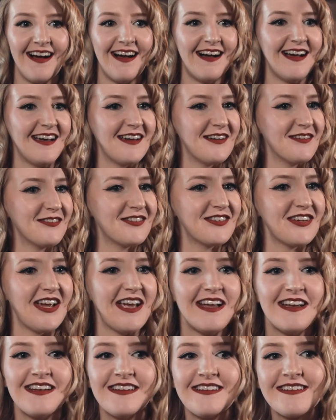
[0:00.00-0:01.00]
I have
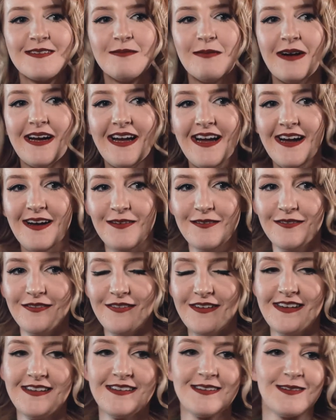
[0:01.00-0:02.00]
changed my outfit,